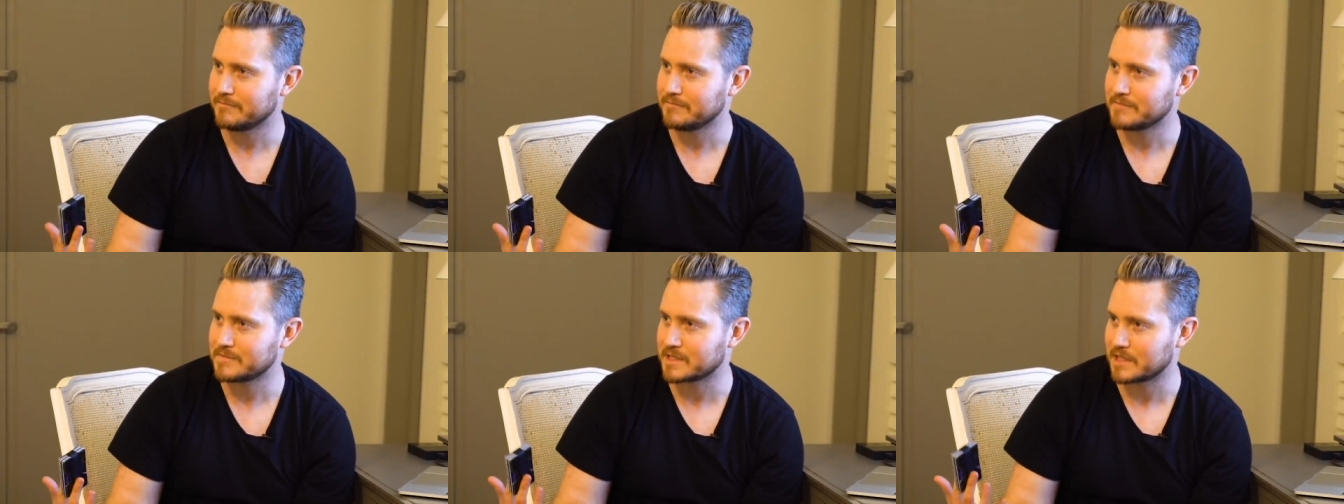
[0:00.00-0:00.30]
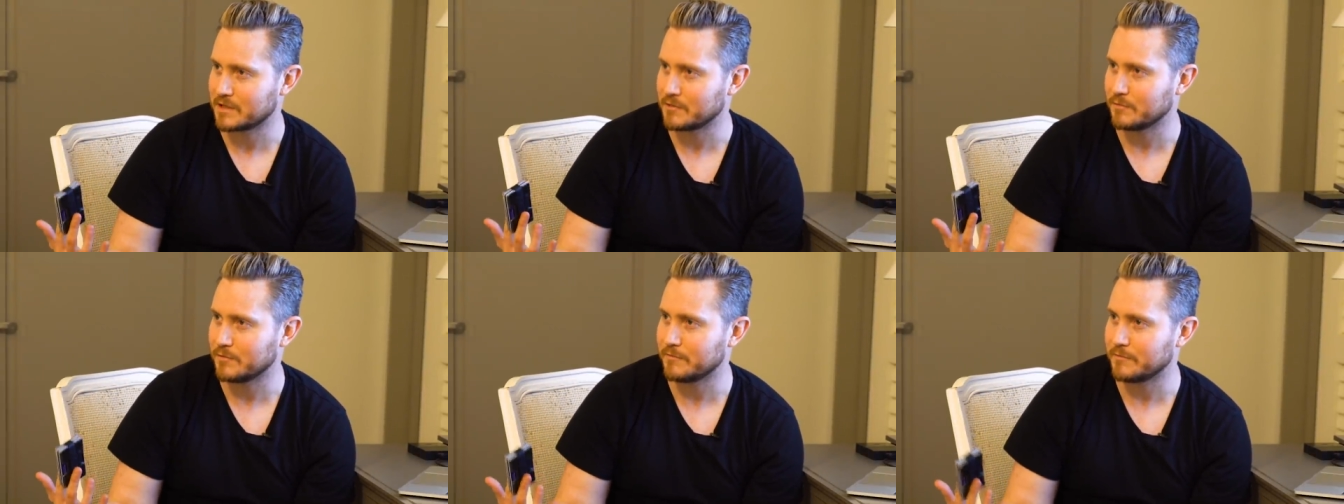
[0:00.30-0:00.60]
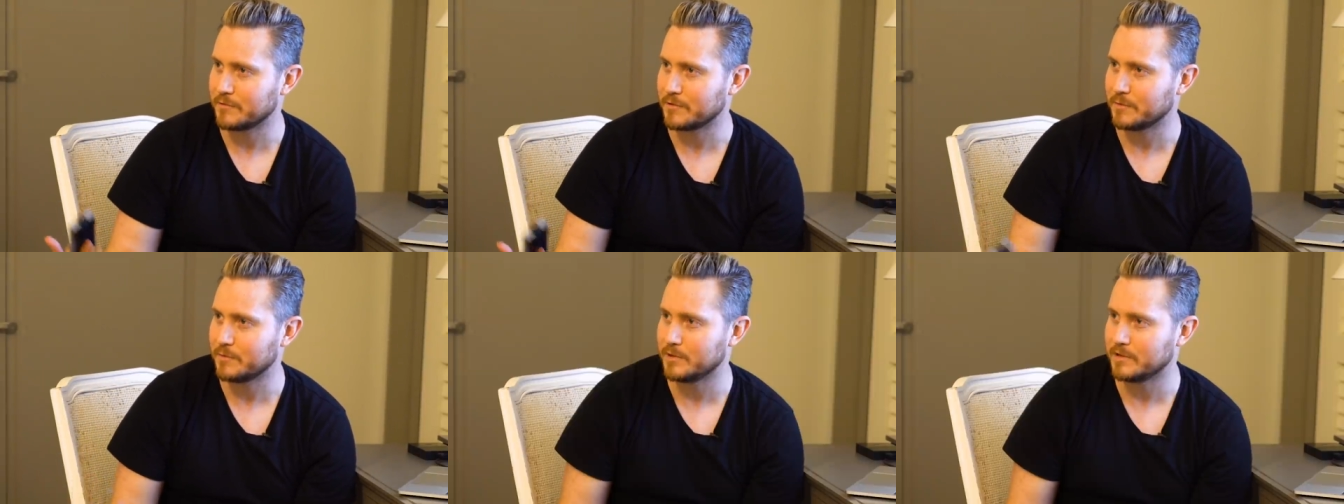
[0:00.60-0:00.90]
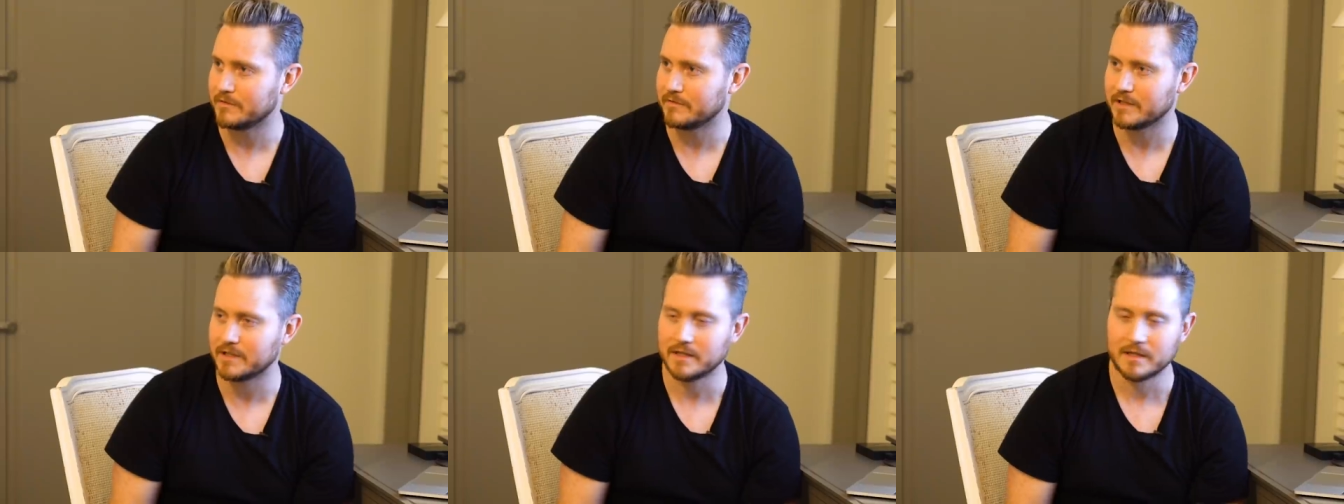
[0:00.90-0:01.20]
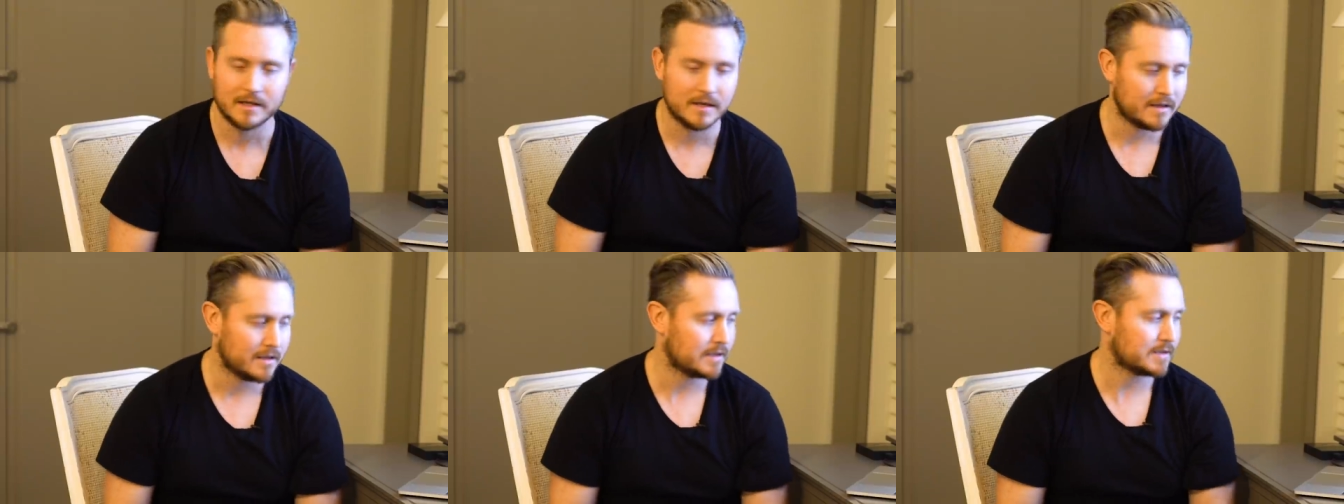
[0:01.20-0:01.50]
Yeah. It's congruent for you to believe it.
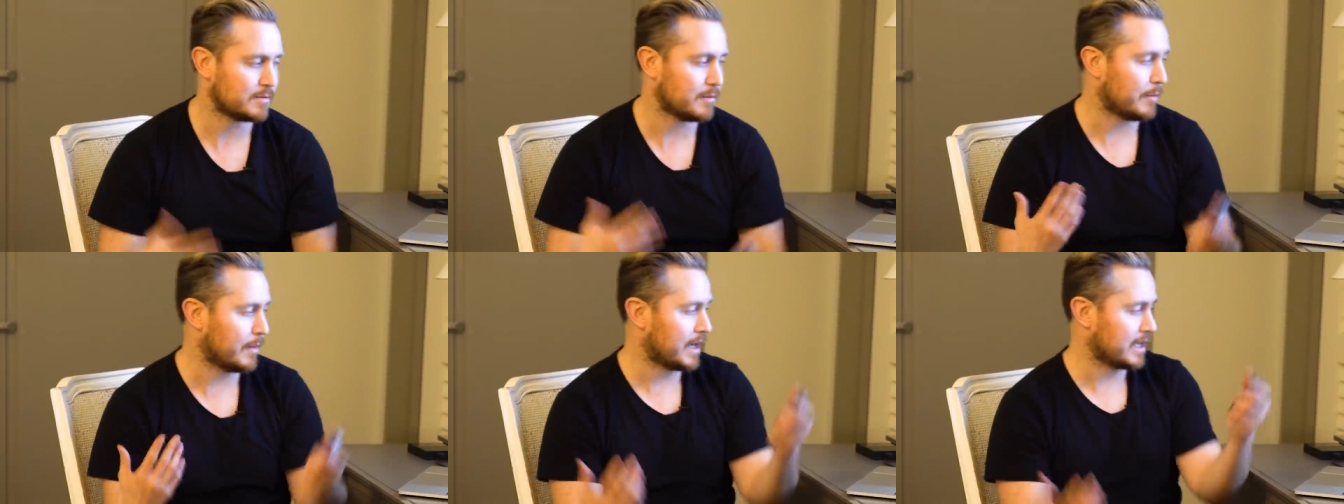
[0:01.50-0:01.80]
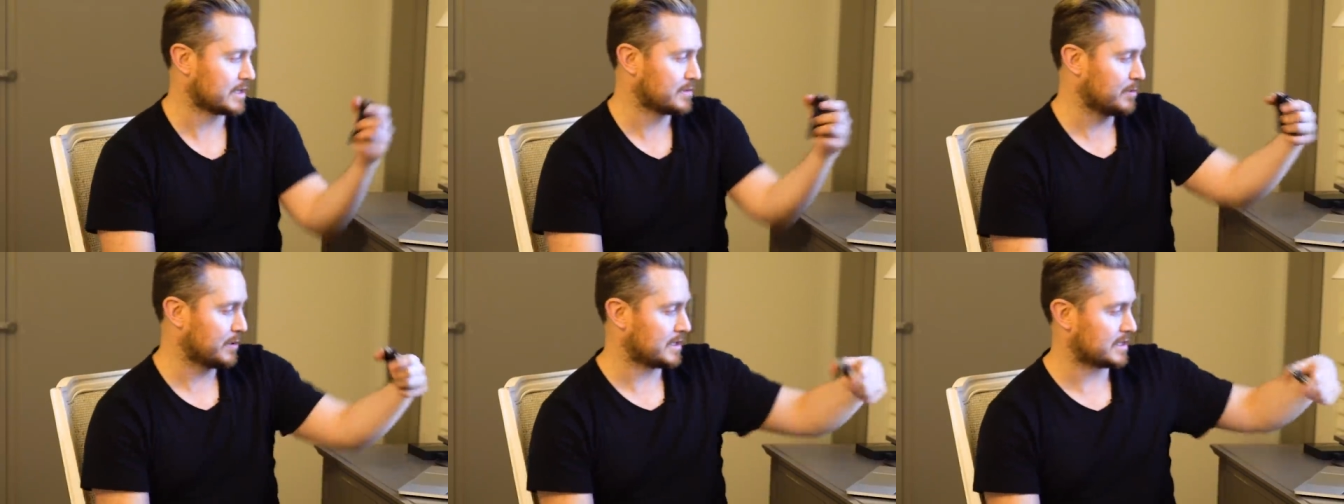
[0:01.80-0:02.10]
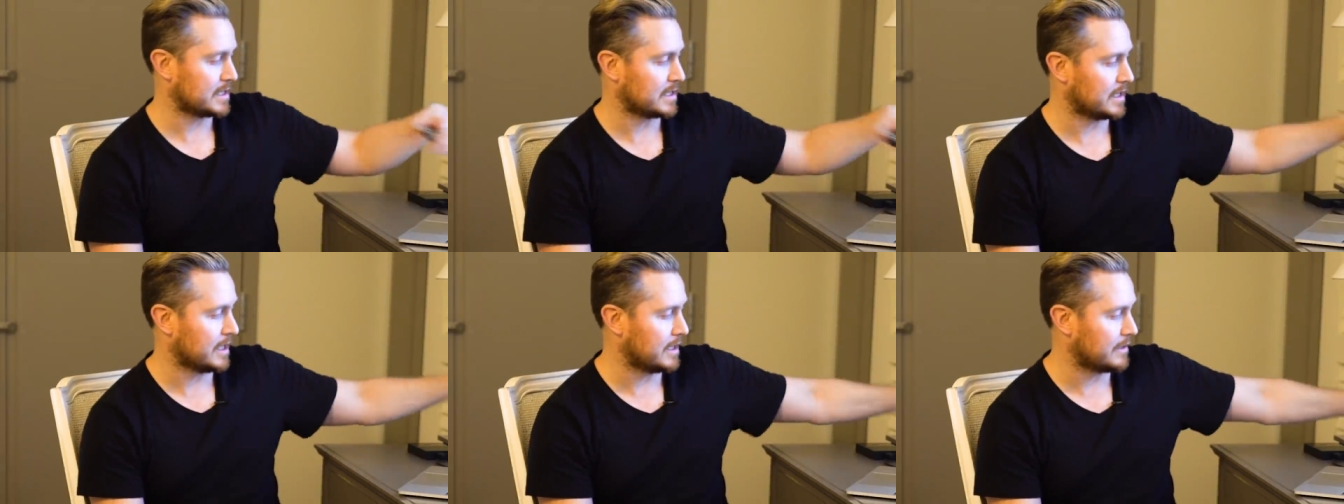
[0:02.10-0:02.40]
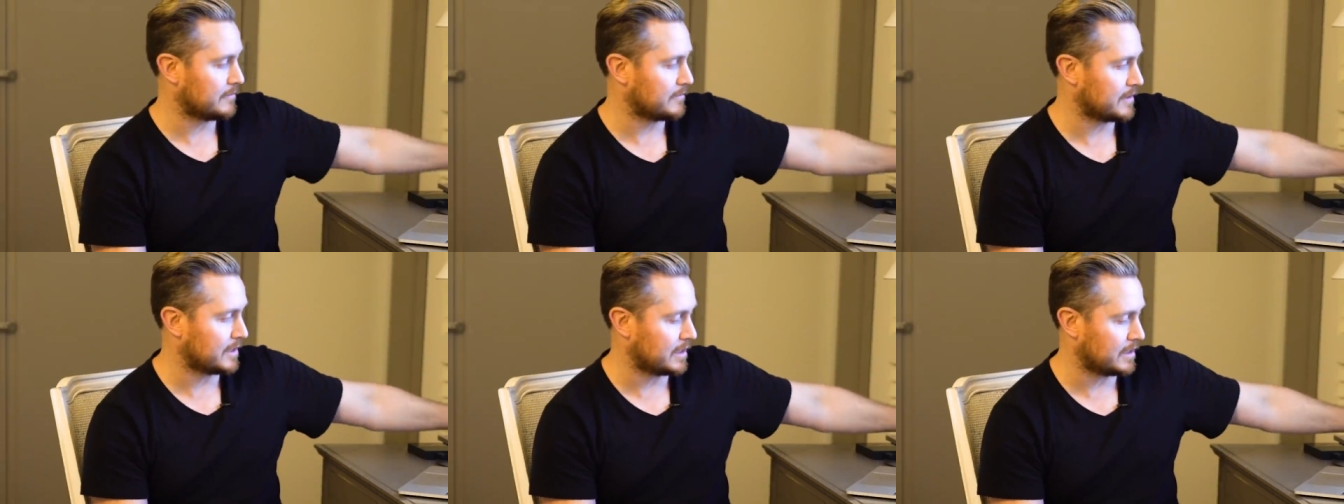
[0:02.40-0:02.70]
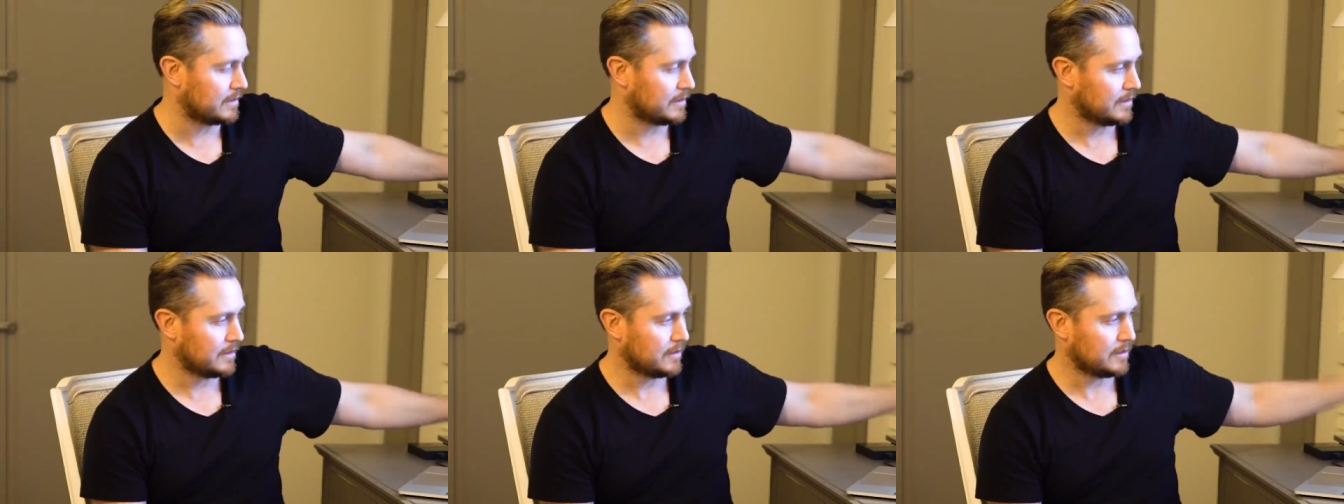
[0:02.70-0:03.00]
It's been my experience in life that,